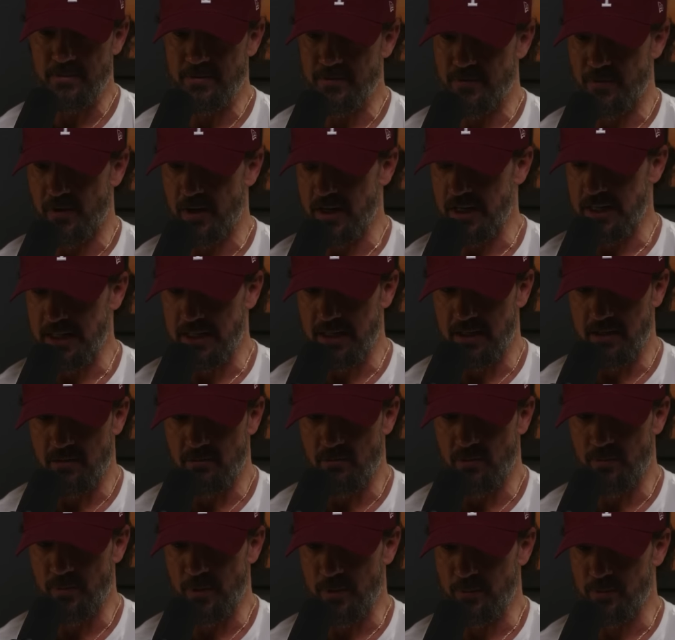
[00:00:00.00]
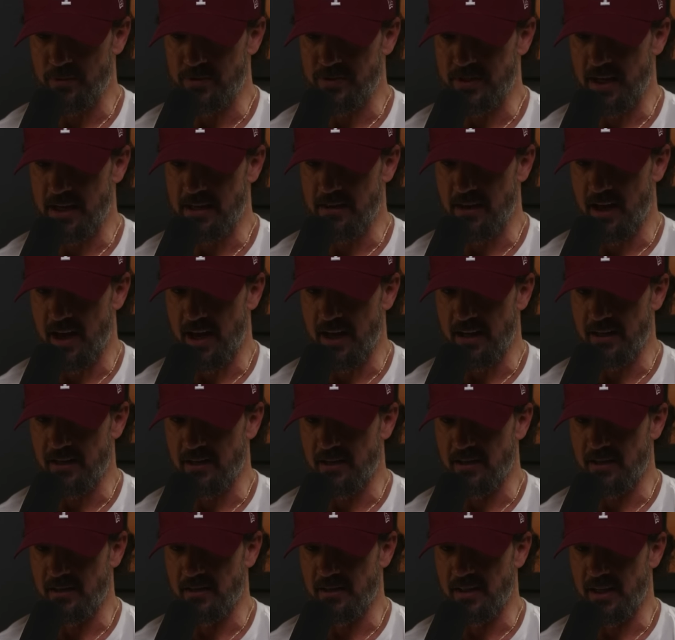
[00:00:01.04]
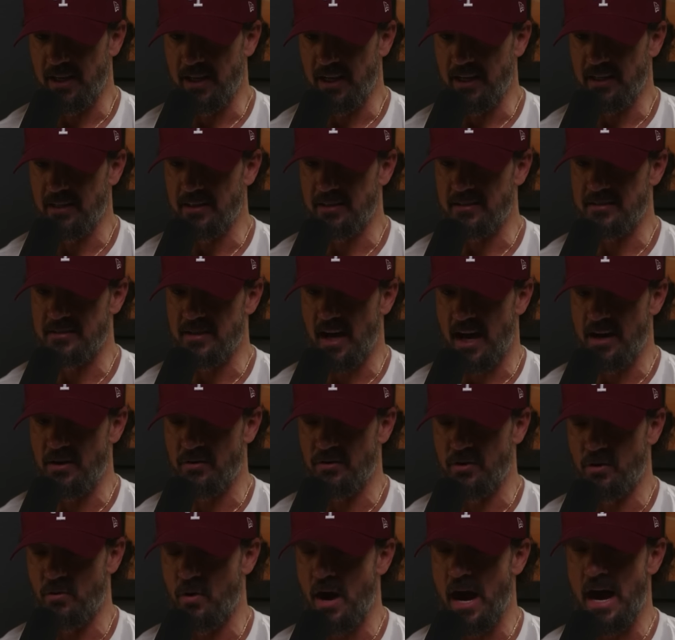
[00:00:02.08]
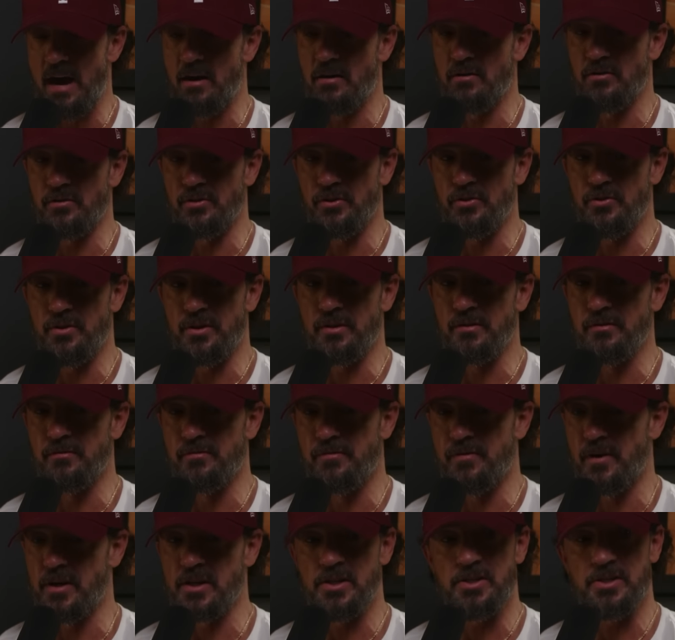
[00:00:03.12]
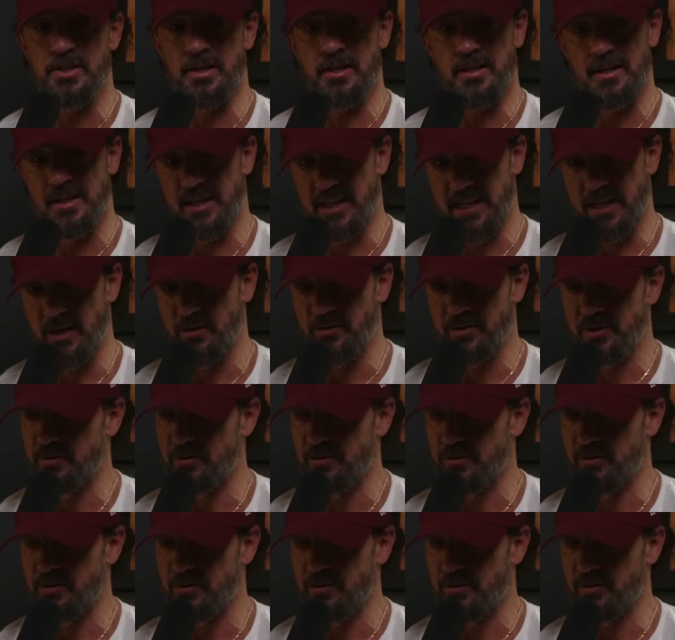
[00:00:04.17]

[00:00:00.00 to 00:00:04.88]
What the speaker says: funny when people say that. And I don't know how you can function in a healthy